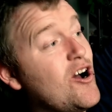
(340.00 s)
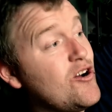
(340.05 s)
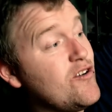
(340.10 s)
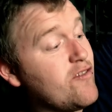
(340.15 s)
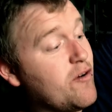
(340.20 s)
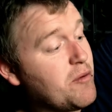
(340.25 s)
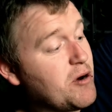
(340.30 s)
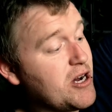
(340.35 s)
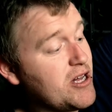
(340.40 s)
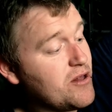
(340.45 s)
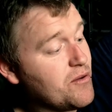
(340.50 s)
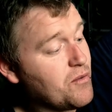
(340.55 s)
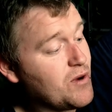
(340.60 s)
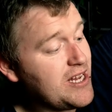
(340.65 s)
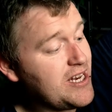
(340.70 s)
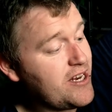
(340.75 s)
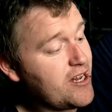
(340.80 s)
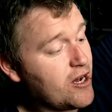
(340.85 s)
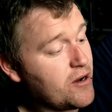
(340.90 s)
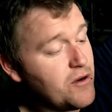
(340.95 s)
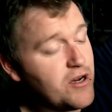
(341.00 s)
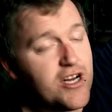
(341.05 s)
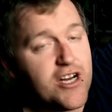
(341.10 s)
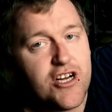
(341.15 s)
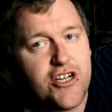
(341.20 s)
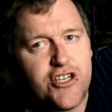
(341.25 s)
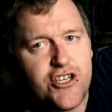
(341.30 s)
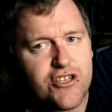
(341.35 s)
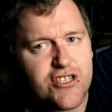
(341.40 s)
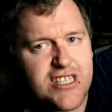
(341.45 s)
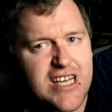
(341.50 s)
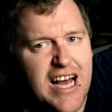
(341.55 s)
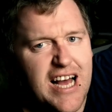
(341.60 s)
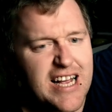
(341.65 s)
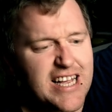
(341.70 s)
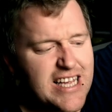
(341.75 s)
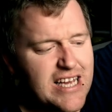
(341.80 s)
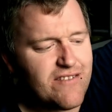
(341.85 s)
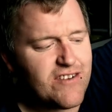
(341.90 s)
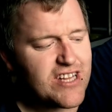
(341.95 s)
over by the window just
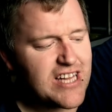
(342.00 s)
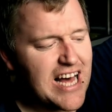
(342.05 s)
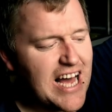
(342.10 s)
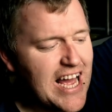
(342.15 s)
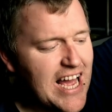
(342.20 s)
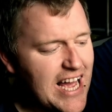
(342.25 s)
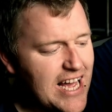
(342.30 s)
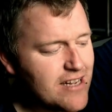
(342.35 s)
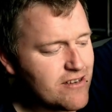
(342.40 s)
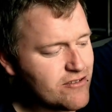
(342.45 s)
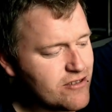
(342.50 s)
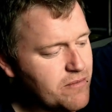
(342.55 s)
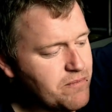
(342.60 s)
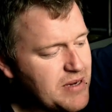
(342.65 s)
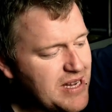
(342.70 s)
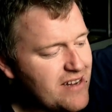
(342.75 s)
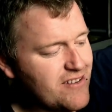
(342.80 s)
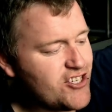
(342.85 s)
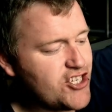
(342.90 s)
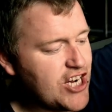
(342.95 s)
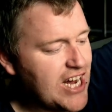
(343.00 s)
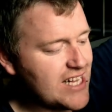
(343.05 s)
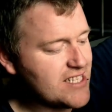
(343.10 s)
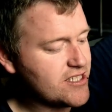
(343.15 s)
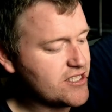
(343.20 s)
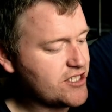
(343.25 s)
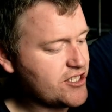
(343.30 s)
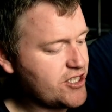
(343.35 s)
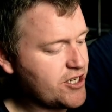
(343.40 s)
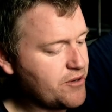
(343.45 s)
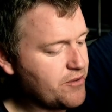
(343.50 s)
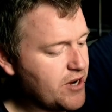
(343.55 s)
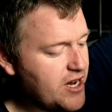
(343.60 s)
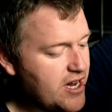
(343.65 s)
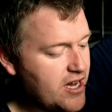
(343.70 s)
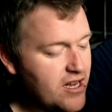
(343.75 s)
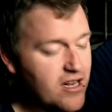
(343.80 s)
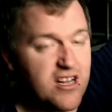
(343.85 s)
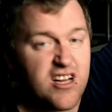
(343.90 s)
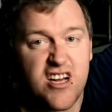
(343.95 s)
to give it that extra bit of chance
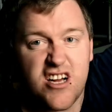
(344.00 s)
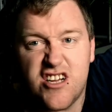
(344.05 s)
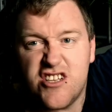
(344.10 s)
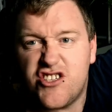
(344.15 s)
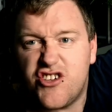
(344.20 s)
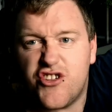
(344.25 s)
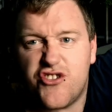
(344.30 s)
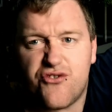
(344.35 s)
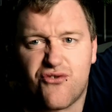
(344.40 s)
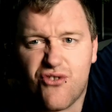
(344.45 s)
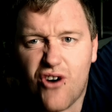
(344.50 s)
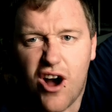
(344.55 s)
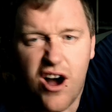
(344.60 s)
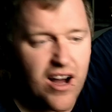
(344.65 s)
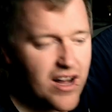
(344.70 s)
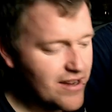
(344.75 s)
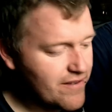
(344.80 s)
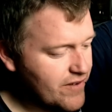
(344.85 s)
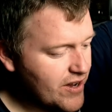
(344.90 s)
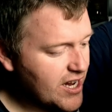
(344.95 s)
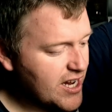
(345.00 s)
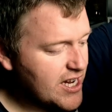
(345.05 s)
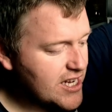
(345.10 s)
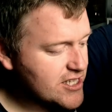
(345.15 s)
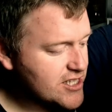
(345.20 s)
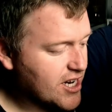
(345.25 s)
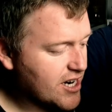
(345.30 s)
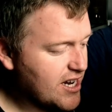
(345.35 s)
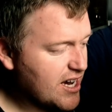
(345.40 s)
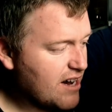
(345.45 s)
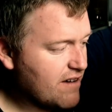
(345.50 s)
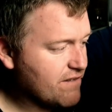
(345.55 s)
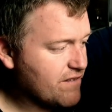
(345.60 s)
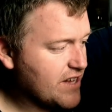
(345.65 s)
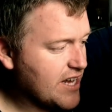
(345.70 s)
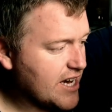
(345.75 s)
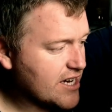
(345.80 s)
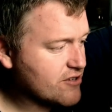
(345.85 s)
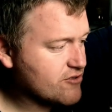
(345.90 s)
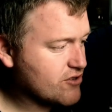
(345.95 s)
to thrive. It's going to
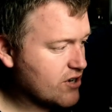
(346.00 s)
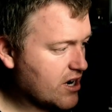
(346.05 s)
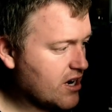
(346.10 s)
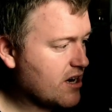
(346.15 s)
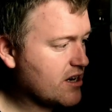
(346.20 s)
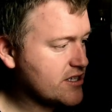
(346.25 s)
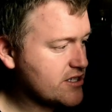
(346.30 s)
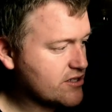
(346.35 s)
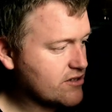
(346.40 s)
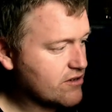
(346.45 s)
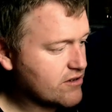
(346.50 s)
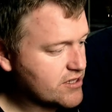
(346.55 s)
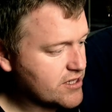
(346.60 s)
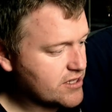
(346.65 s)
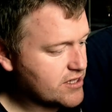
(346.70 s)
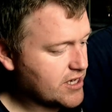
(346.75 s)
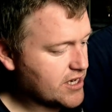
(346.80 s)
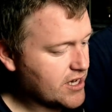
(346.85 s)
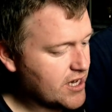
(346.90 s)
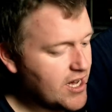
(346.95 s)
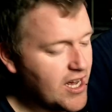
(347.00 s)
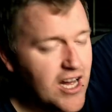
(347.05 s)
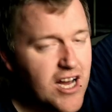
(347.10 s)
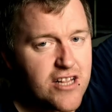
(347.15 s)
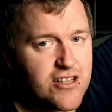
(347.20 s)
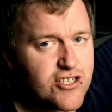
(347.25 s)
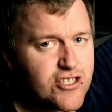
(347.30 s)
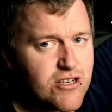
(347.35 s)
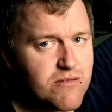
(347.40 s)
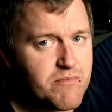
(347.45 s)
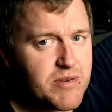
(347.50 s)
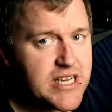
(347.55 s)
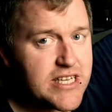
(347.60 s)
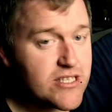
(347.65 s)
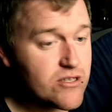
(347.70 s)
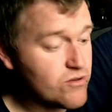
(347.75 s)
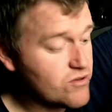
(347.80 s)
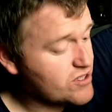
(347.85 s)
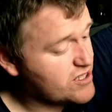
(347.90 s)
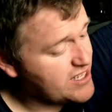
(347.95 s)
have the extra light sort of thing. And the sun
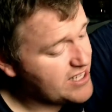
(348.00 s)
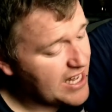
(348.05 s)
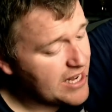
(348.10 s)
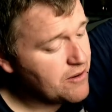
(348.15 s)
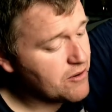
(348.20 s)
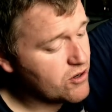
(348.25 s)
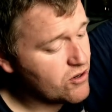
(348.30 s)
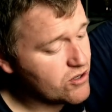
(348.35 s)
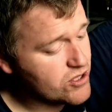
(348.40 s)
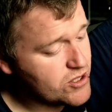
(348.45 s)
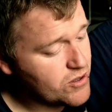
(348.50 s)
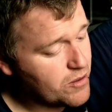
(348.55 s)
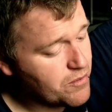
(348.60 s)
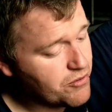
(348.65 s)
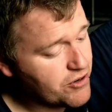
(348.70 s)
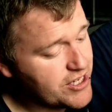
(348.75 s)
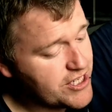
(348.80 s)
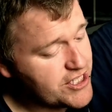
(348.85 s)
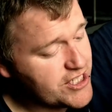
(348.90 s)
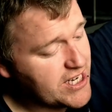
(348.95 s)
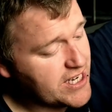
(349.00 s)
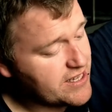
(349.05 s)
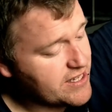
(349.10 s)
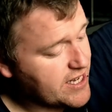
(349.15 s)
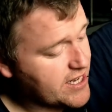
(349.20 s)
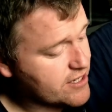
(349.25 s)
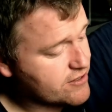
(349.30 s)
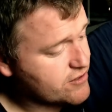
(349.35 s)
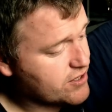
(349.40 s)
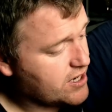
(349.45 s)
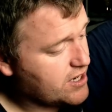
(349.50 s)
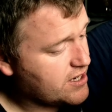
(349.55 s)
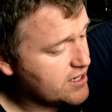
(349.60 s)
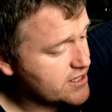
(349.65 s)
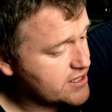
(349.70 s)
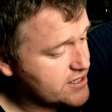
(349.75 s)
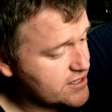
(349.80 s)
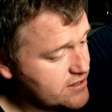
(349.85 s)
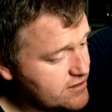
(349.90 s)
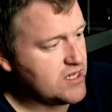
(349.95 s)
beetles, they will also appreciate the extra
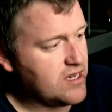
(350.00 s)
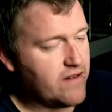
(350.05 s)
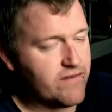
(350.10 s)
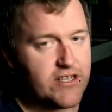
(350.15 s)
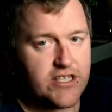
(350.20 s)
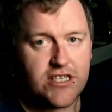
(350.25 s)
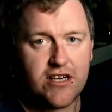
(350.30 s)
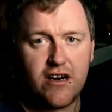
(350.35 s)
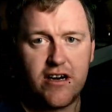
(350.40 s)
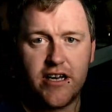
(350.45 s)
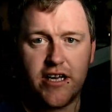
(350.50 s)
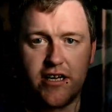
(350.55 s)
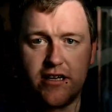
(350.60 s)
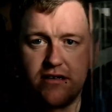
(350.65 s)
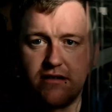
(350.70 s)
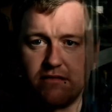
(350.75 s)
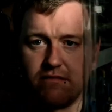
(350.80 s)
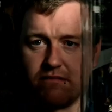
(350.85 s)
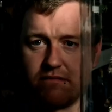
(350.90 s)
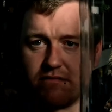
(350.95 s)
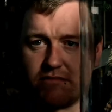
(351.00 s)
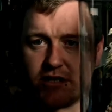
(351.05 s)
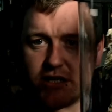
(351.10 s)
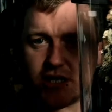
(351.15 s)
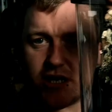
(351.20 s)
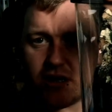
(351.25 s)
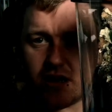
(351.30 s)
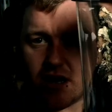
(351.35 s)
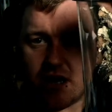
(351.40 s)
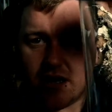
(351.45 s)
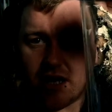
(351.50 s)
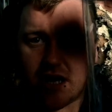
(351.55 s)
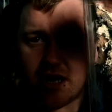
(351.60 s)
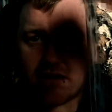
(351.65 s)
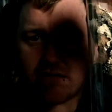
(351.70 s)
lights. I've decided to go like